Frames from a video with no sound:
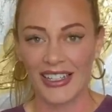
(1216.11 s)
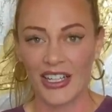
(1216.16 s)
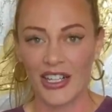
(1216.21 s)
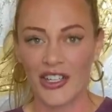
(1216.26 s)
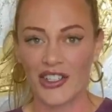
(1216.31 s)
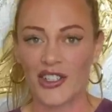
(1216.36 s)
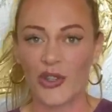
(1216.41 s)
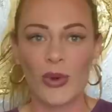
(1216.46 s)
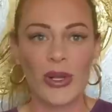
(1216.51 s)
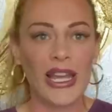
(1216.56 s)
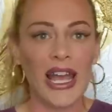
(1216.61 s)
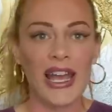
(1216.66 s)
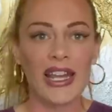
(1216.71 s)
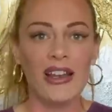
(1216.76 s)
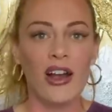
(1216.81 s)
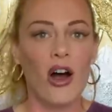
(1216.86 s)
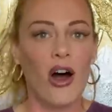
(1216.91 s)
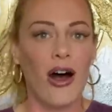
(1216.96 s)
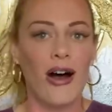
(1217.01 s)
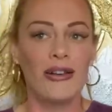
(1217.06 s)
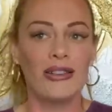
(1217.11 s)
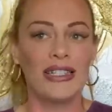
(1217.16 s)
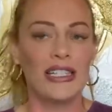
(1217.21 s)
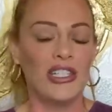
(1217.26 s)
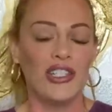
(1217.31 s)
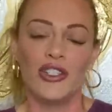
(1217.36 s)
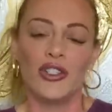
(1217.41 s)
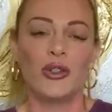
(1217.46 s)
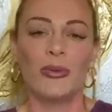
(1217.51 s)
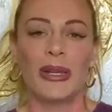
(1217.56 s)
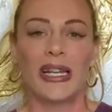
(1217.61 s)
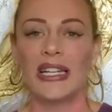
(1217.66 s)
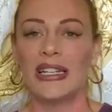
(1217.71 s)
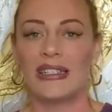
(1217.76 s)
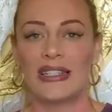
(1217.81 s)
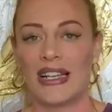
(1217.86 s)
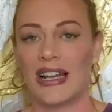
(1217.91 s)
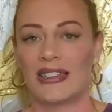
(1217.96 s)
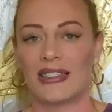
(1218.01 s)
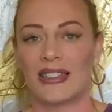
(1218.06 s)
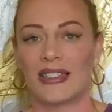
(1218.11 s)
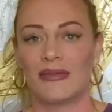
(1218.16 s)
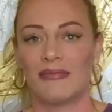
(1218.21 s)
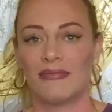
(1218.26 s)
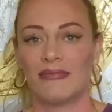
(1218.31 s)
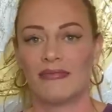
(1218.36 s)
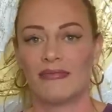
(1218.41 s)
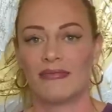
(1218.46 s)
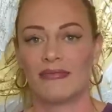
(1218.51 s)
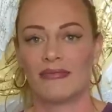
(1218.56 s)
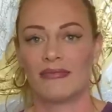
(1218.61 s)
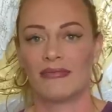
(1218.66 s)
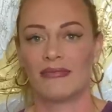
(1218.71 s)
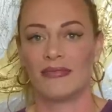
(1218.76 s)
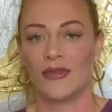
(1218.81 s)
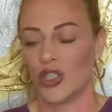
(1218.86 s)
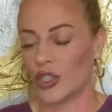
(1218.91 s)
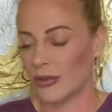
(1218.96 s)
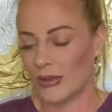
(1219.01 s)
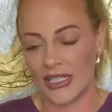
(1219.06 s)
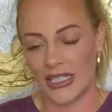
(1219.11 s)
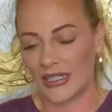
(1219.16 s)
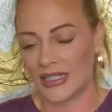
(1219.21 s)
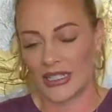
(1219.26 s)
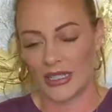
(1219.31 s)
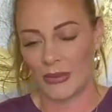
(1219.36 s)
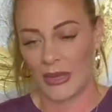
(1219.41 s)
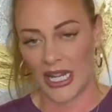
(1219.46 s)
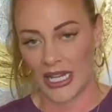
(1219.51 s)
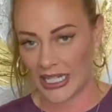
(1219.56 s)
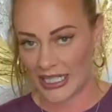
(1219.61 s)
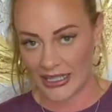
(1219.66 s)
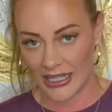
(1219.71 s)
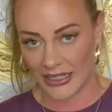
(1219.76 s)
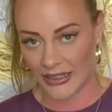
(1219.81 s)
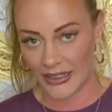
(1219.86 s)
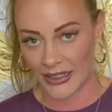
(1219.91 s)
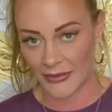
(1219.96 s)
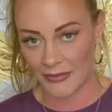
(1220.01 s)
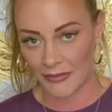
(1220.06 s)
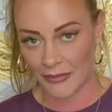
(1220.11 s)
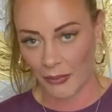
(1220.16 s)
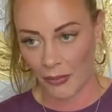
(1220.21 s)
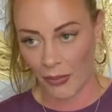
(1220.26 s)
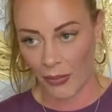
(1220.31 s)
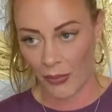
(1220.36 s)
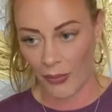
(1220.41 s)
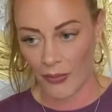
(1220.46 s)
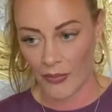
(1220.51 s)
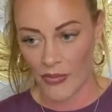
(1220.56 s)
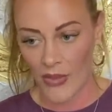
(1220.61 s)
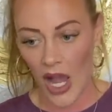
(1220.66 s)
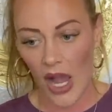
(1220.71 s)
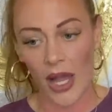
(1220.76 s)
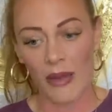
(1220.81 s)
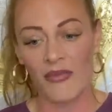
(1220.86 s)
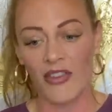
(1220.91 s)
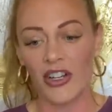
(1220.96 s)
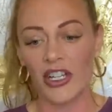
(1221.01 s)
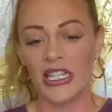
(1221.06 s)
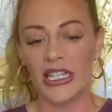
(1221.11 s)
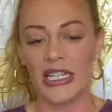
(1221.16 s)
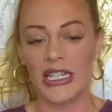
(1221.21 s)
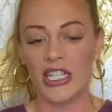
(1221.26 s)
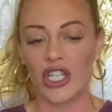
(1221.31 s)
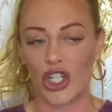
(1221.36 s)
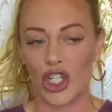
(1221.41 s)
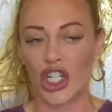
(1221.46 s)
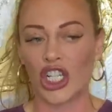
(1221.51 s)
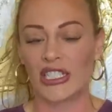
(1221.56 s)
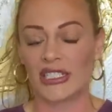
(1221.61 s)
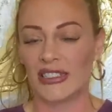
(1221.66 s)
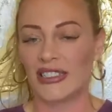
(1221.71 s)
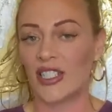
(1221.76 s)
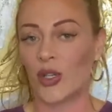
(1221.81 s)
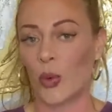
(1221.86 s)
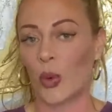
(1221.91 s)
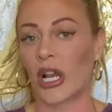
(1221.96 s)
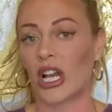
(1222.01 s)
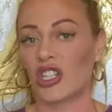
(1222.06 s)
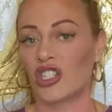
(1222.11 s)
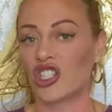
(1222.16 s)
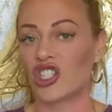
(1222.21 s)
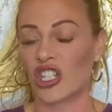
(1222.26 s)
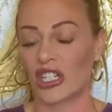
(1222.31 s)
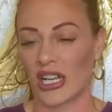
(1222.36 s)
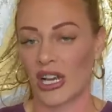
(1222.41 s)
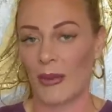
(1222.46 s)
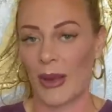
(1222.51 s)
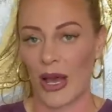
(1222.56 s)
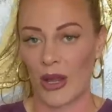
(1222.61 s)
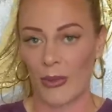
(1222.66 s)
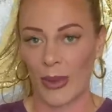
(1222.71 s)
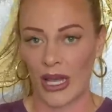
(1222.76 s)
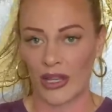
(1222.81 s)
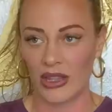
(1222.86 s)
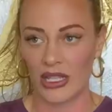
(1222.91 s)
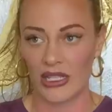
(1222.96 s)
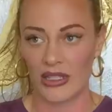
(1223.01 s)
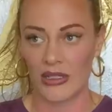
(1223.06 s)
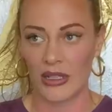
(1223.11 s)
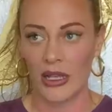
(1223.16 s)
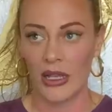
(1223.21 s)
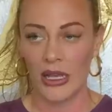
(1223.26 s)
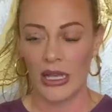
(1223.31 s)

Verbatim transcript: So again, Halsey, you don't make any sense. You know, this doesn't make any sense. I'm very curious to see what else is gonna come out about this.